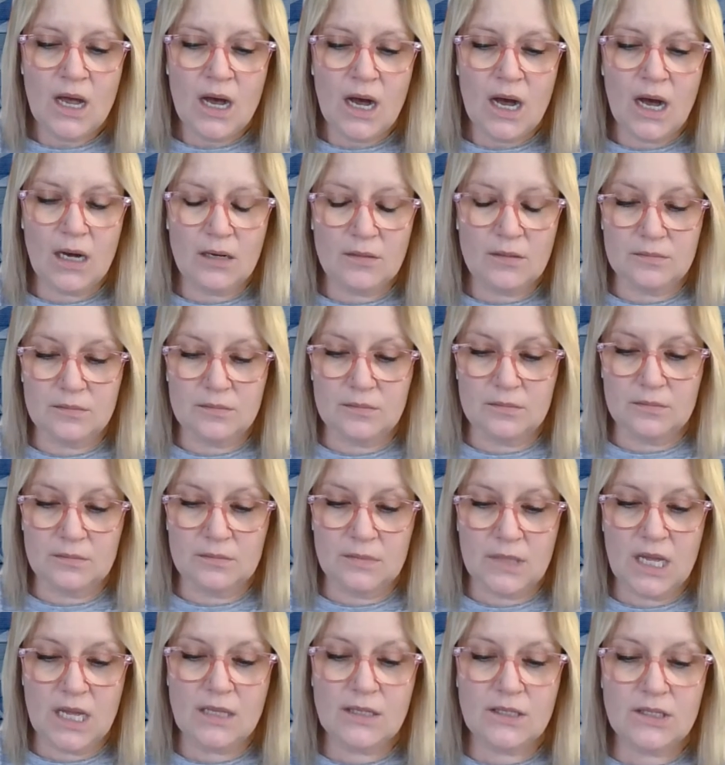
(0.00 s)
And
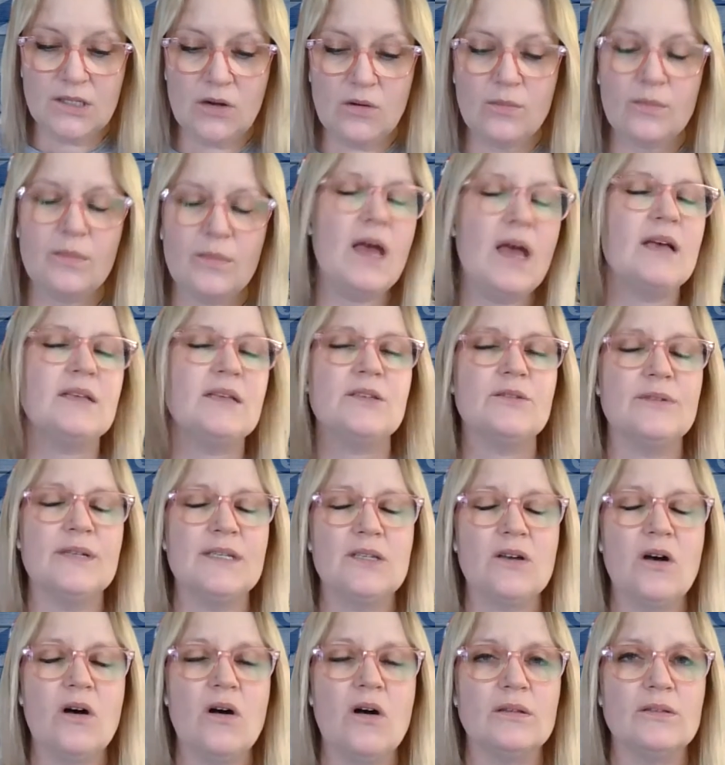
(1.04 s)
so as a
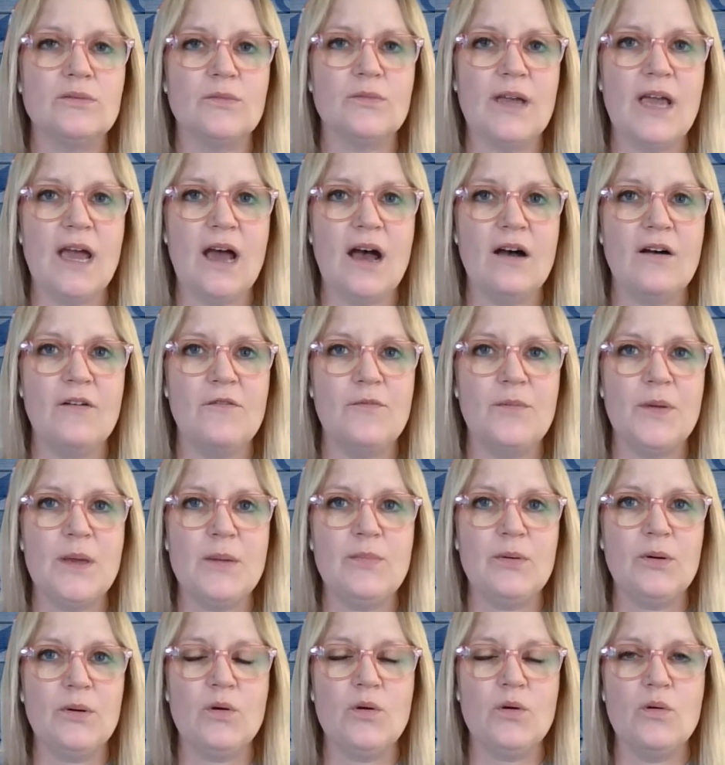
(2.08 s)
result, we have
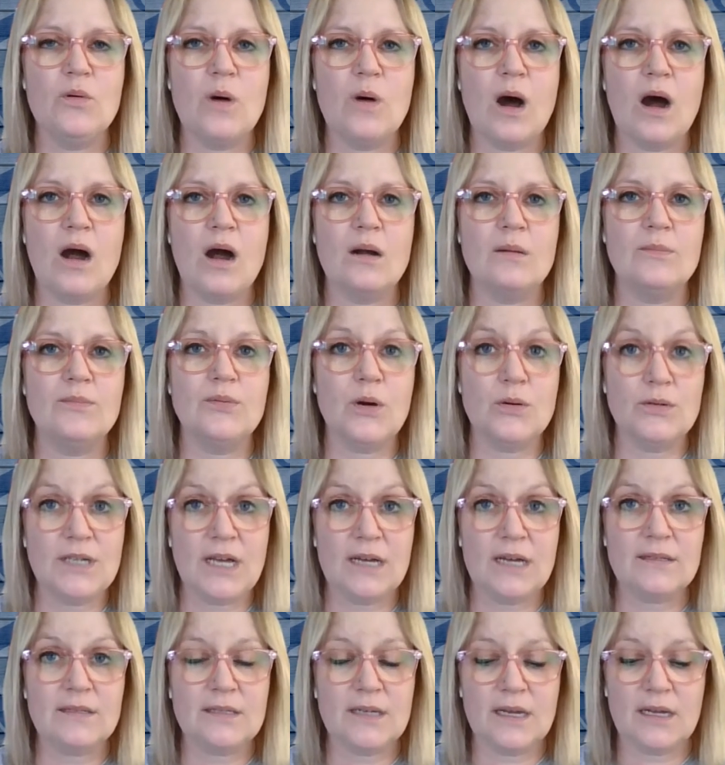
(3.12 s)
people who are
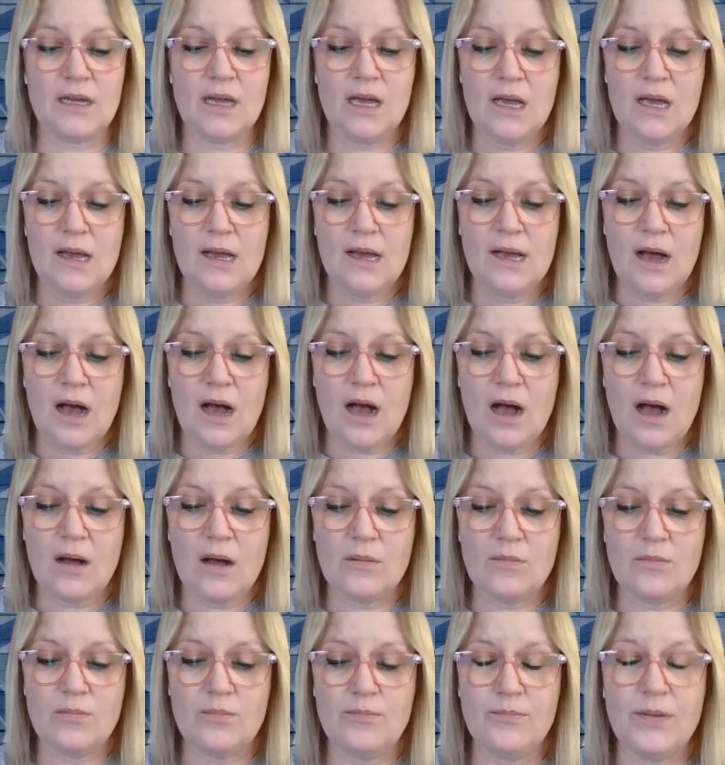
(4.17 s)
protesting,
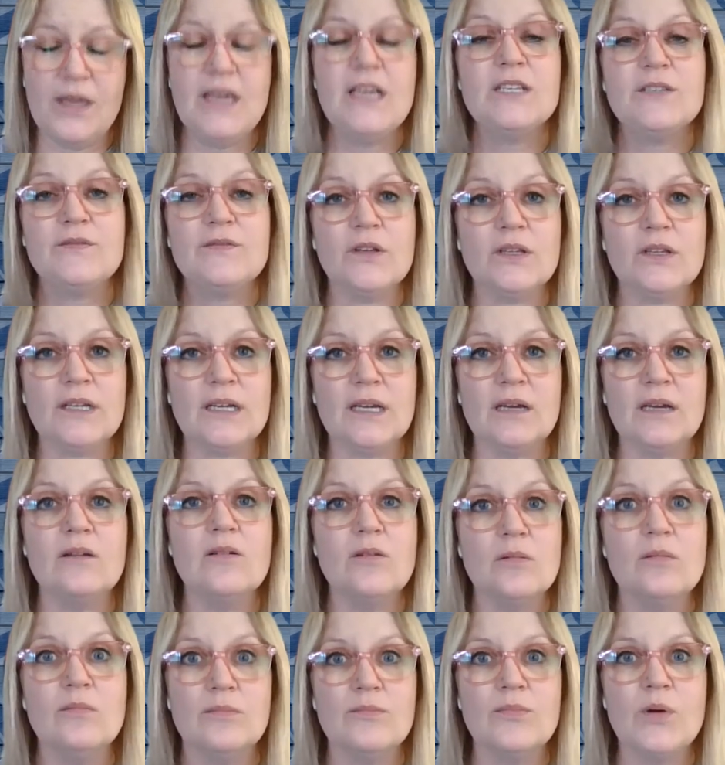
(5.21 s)
peacefully
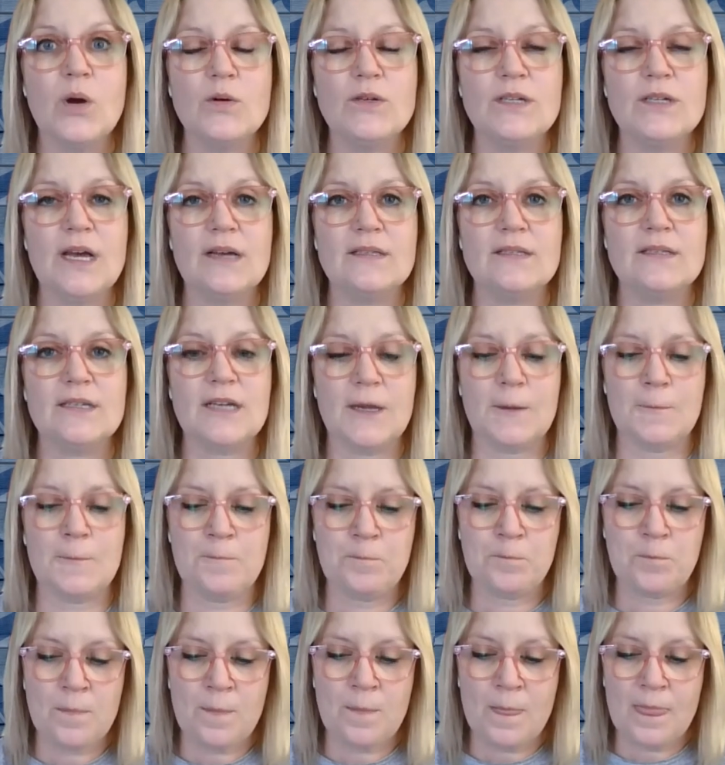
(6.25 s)
protesting.
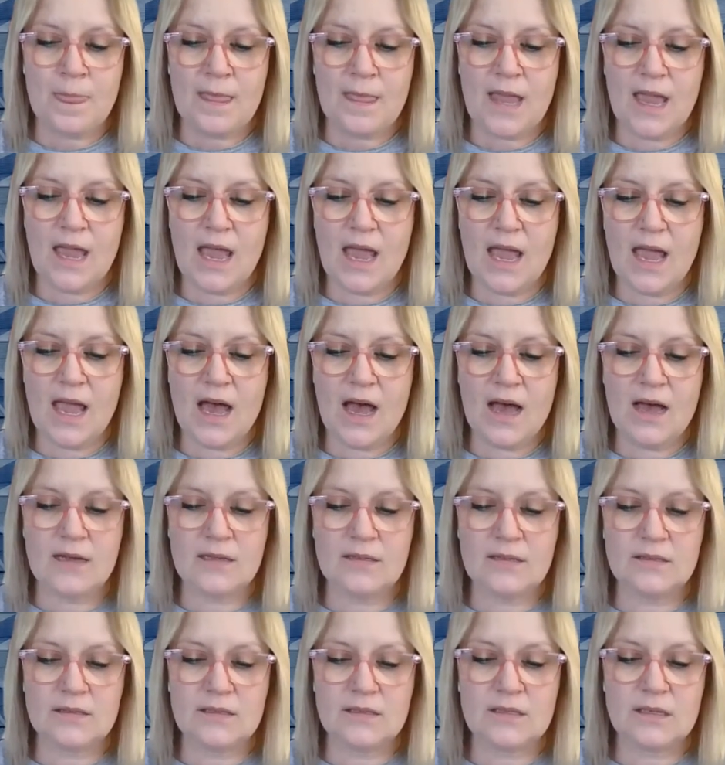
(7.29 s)

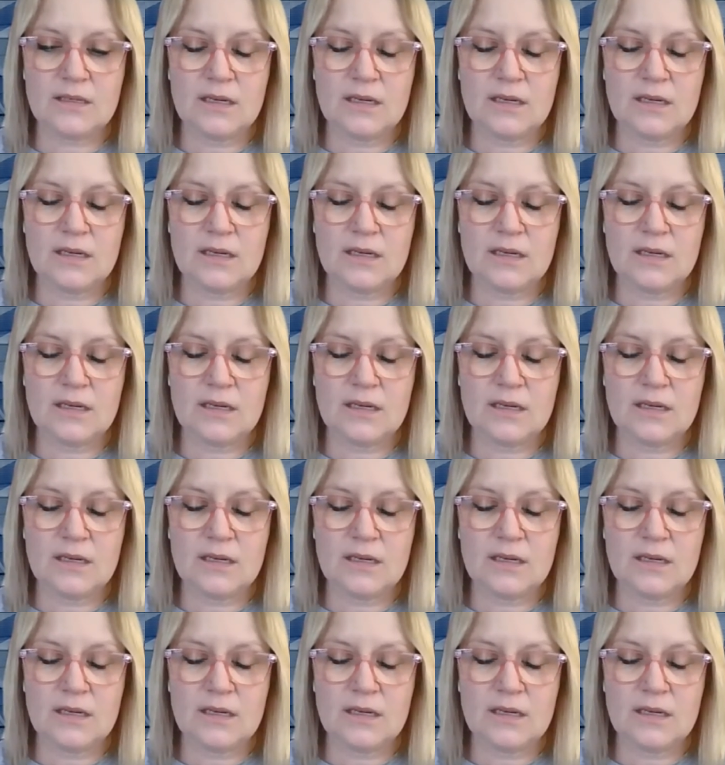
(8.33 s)
And